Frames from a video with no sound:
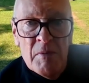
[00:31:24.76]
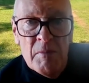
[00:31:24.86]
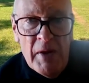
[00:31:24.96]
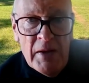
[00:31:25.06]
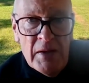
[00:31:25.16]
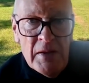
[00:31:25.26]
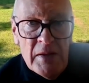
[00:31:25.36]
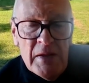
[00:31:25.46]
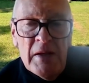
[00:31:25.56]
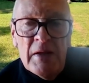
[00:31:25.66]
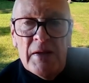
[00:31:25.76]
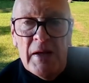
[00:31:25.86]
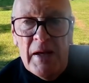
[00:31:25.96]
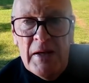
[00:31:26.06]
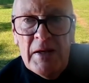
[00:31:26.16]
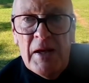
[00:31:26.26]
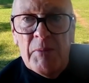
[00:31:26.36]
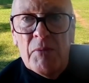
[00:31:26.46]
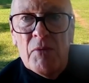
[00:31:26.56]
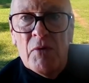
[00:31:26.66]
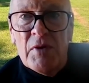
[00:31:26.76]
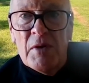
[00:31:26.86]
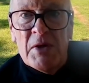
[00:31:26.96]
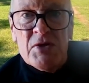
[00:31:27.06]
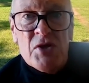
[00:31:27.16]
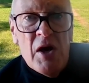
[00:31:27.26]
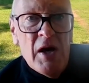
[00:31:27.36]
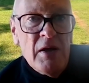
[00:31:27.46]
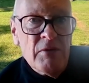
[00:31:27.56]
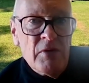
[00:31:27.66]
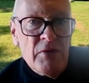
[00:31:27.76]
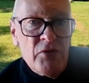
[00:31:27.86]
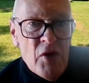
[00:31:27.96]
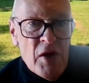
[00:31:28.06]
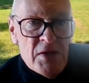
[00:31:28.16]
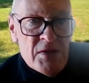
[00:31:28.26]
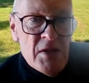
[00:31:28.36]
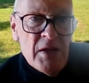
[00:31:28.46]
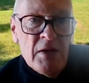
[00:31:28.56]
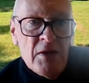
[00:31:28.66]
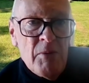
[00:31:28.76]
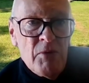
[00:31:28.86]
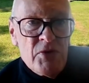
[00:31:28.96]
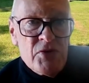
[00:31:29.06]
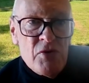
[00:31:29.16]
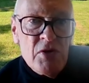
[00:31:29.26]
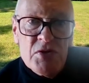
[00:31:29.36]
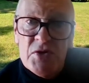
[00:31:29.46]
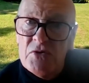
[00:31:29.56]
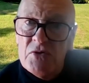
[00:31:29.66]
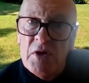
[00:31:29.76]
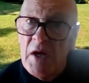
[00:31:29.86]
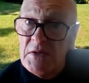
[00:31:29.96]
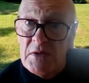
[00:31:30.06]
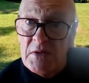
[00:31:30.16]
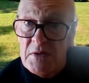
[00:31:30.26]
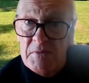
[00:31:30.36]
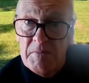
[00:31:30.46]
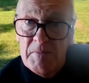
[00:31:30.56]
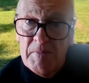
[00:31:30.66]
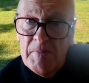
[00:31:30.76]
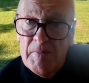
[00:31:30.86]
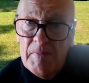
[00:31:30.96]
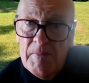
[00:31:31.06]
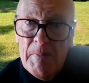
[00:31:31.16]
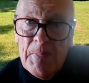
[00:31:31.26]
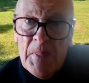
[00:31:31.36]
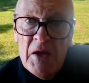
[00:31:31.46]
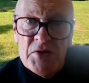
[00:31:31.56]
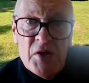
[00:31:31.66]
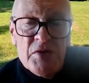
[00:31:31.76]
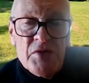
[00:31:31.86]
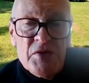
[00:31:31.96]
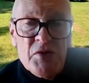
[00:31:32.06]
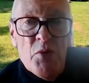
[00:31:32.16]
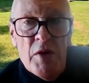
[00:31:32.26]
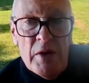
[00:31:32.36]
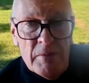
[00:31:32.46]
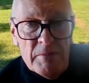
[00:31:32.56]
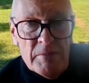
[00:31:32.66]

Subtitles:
money. They end up with a much higher level of trust. They end up with a stronger social license. So it's a win-win.